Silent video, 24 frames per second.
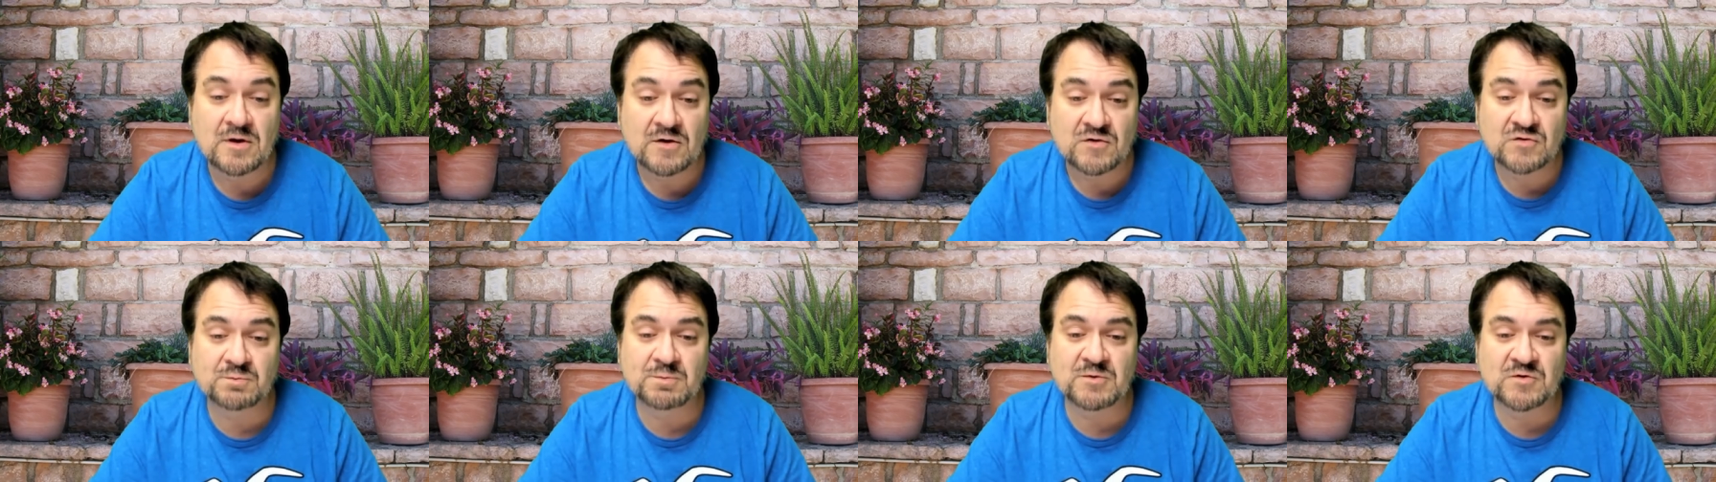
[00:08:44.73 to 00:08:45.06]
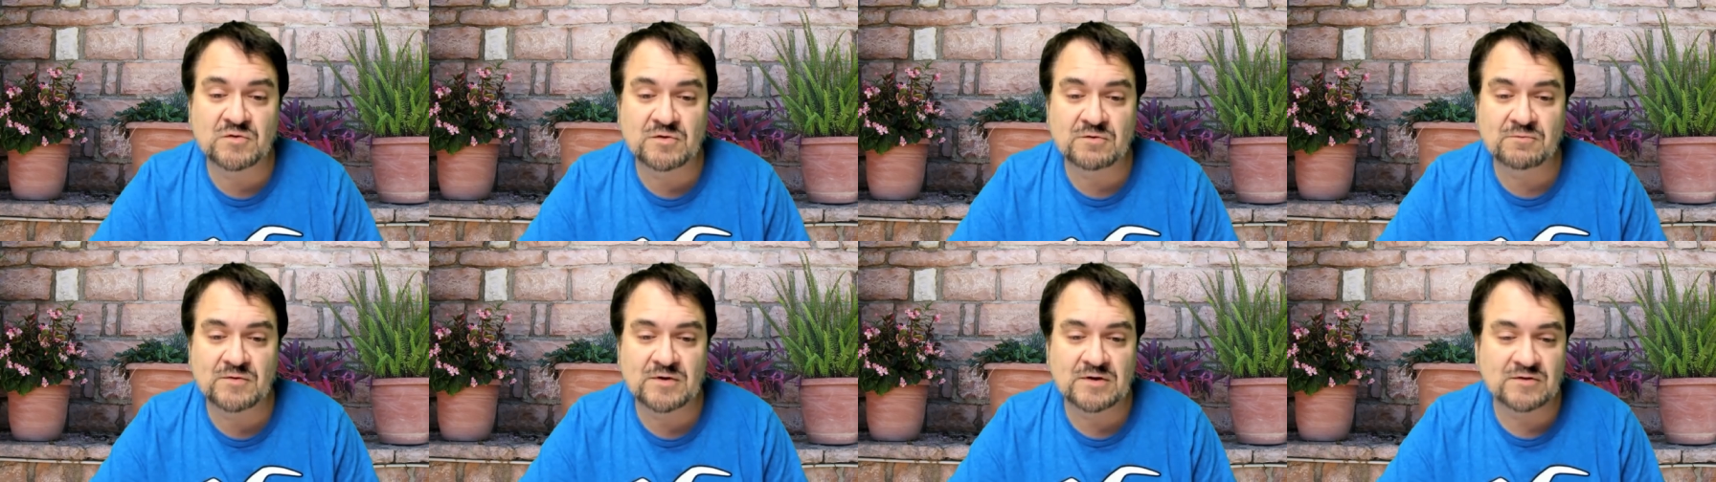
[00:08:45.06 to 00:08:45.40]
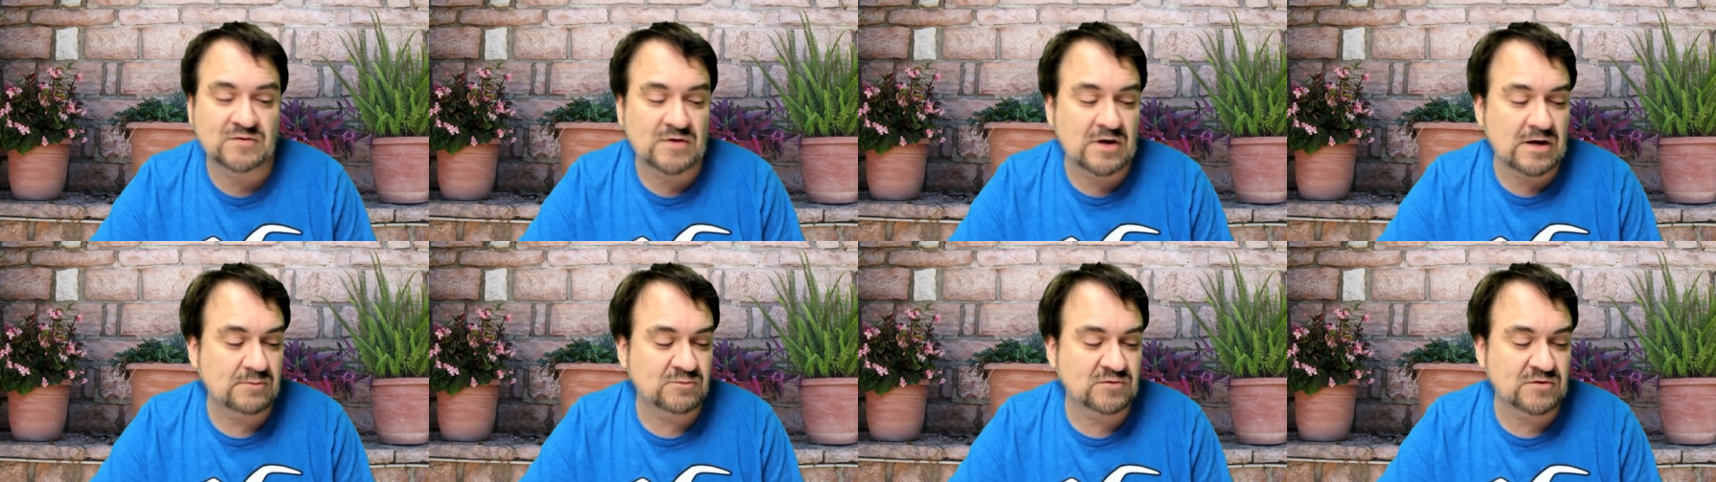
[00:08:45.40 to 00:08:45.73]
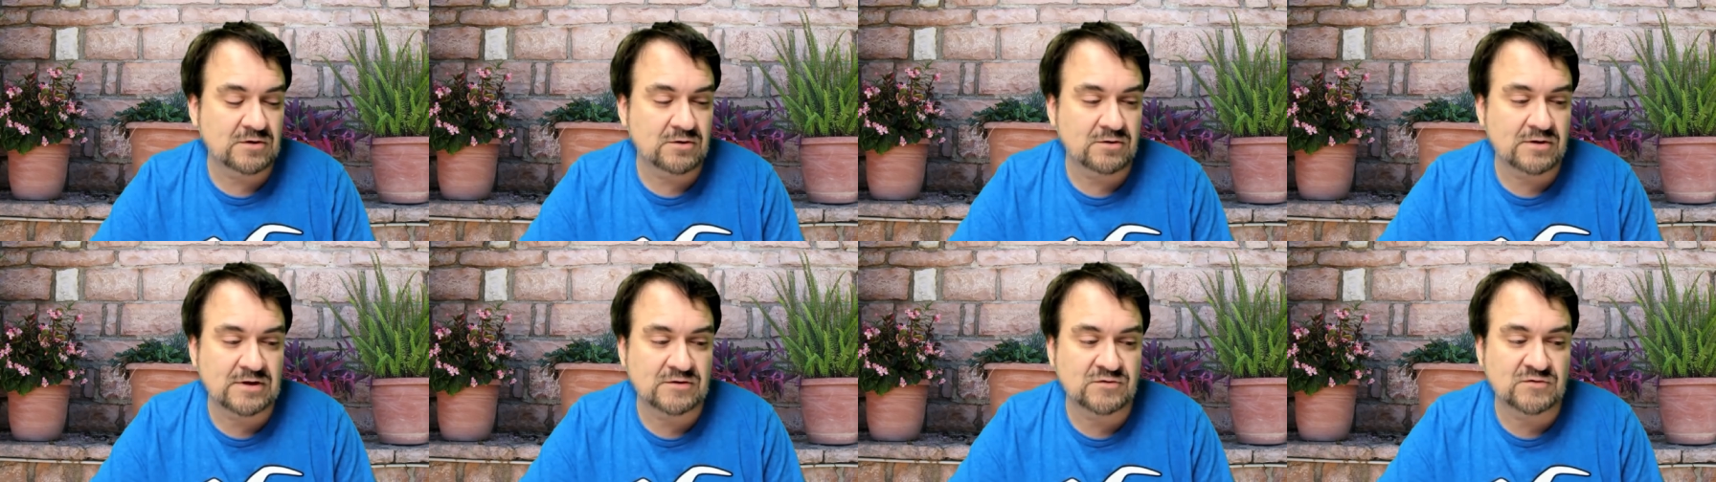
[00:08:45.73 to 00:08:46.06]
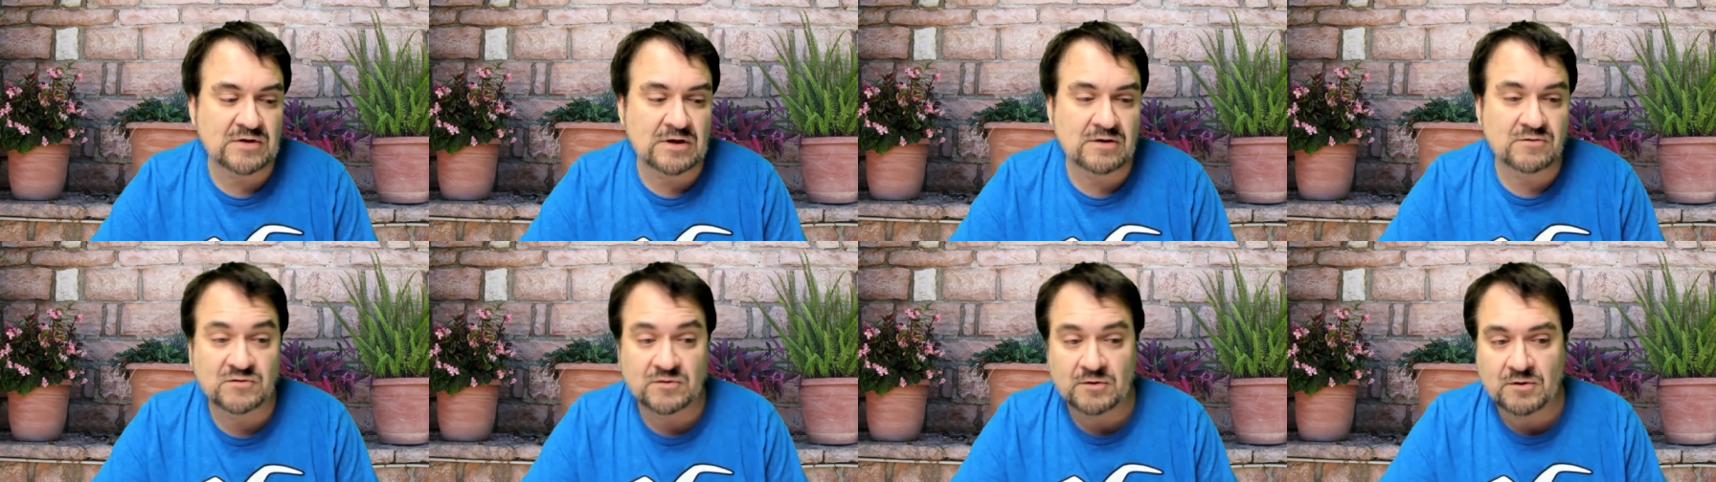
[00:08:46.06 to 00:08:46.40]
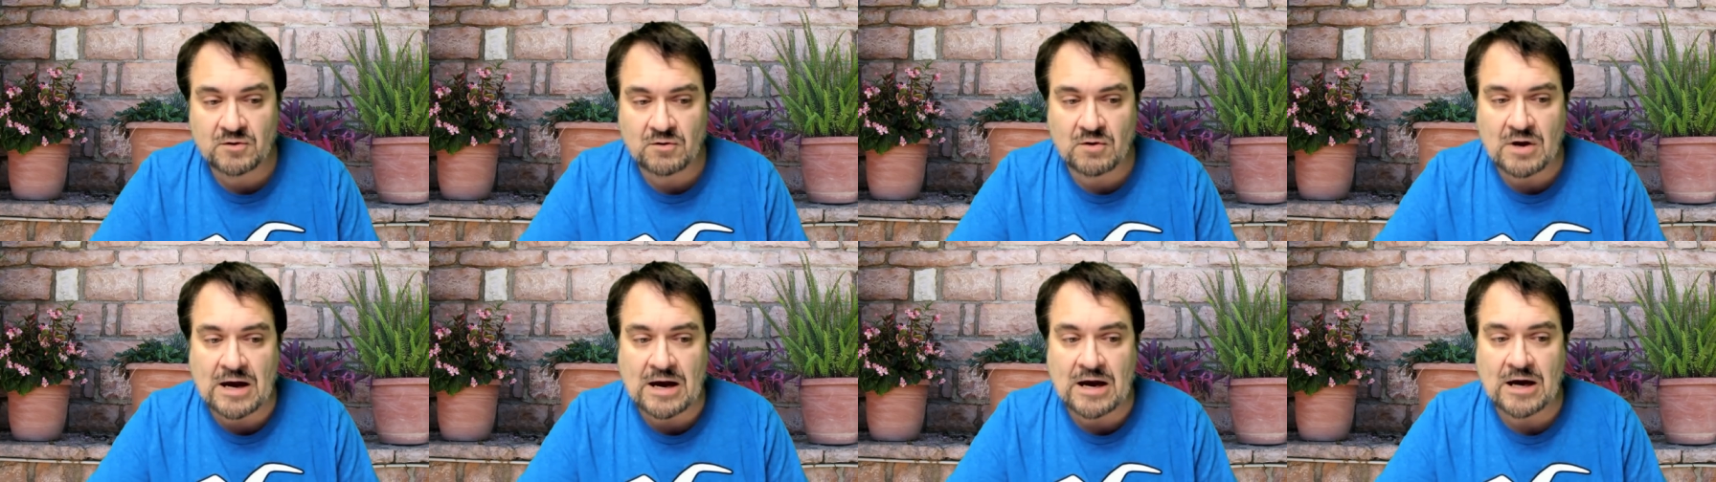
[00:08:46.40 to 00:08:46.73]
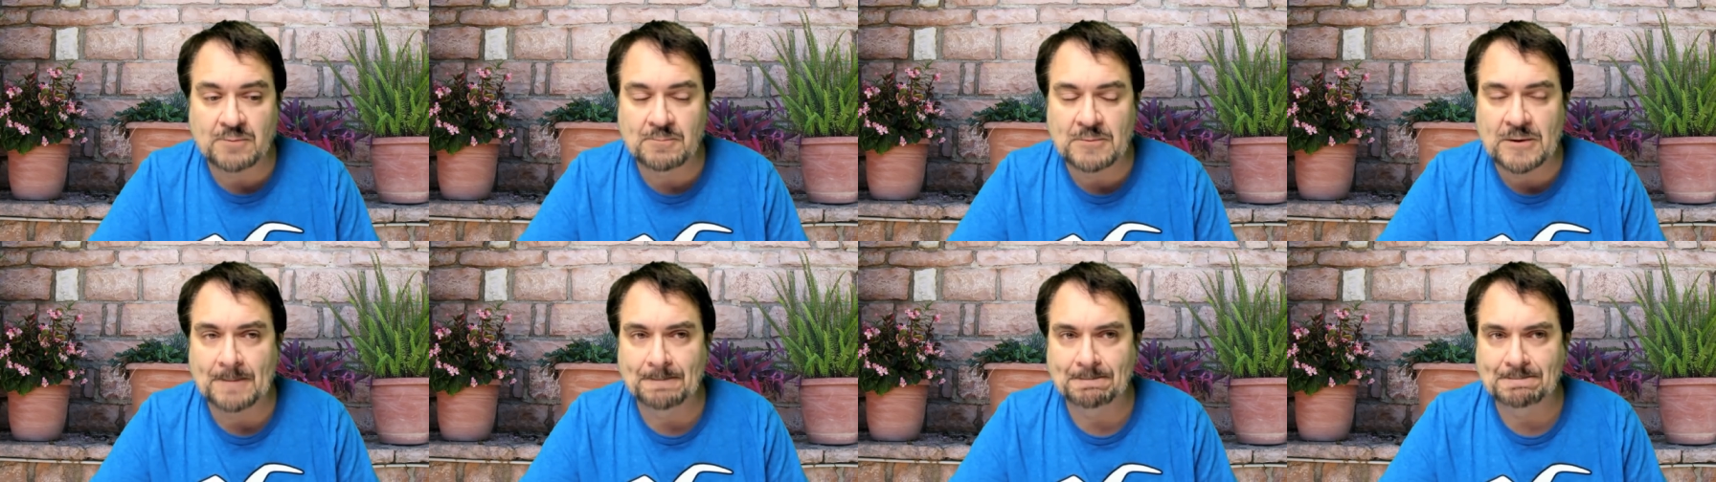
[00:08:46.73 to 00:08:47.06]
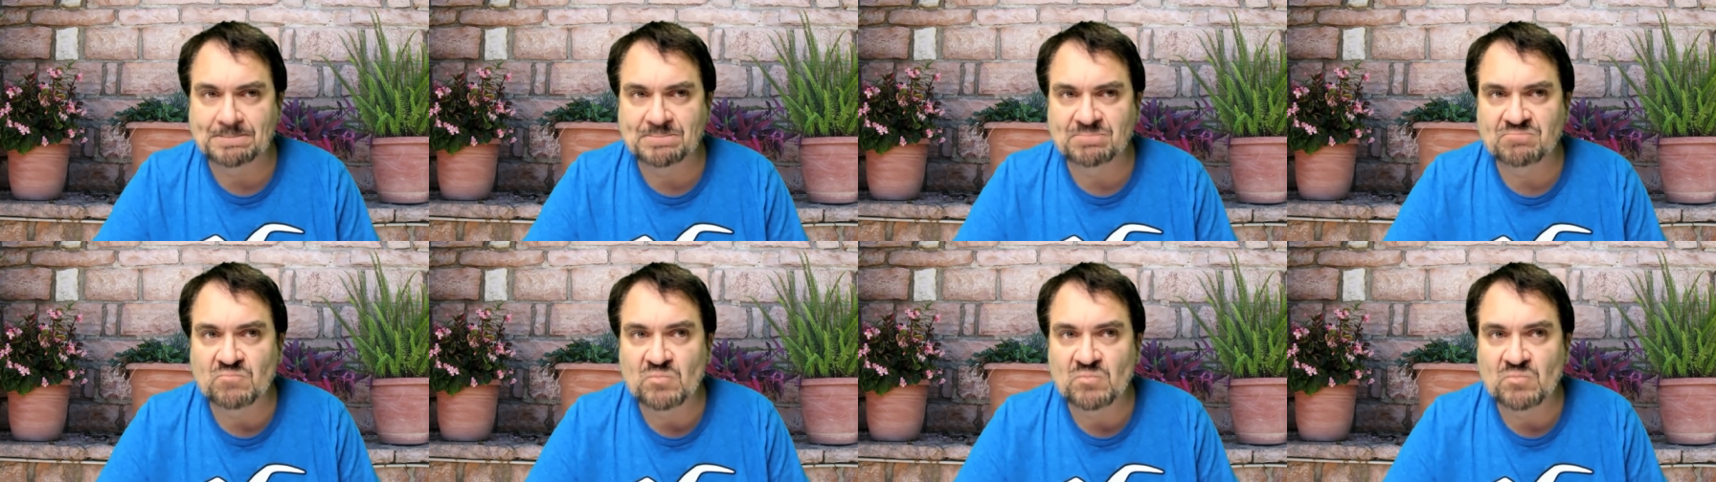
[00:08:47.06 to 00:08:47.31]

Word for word: specific times. I know that sounds a little odd, but